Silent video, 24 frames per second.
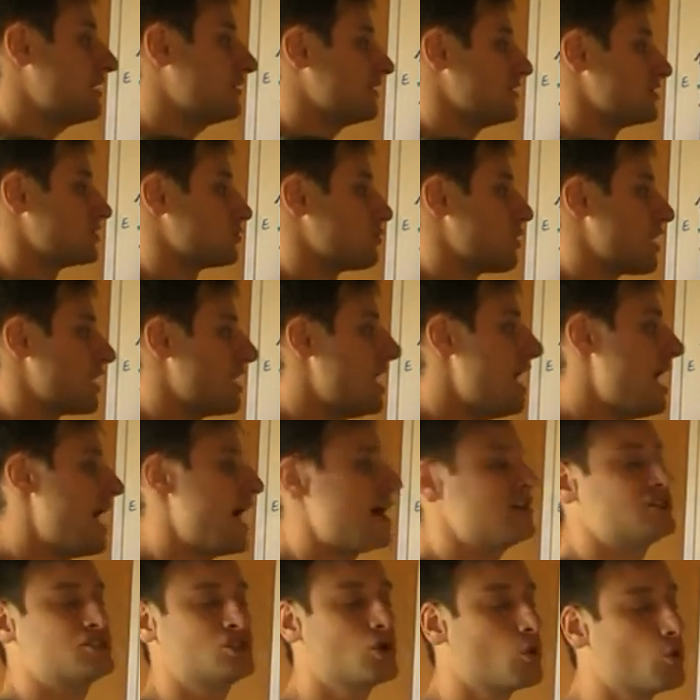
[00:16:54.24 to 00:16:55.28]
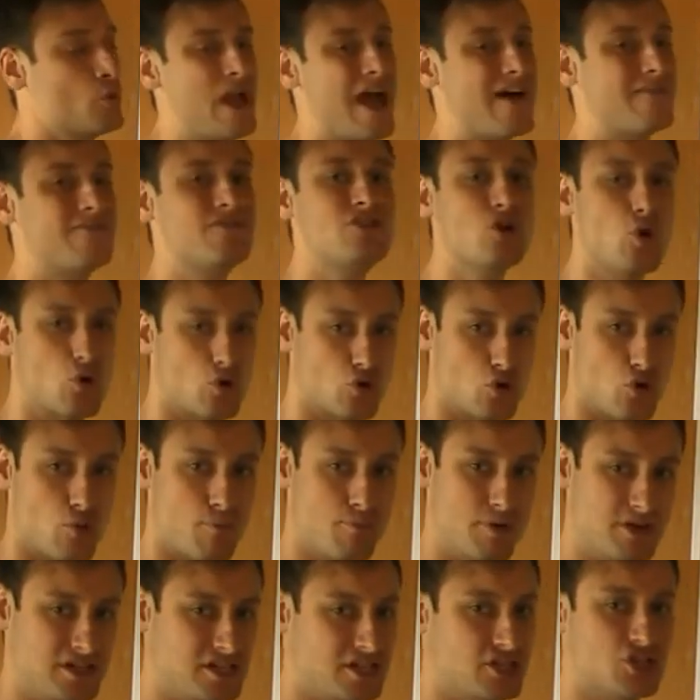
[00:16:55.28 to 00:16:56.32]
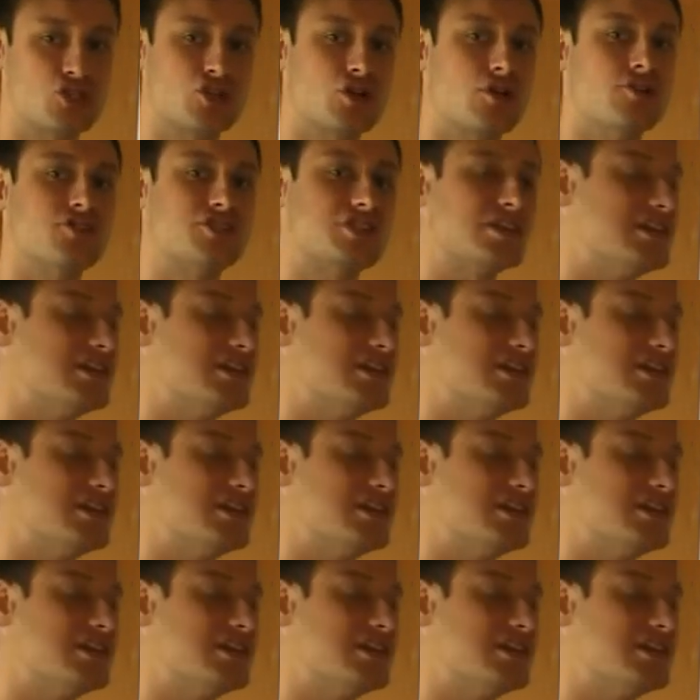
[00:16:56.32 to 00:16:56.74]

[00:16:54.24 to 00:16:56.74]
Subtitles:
to this one, and so we have no competitions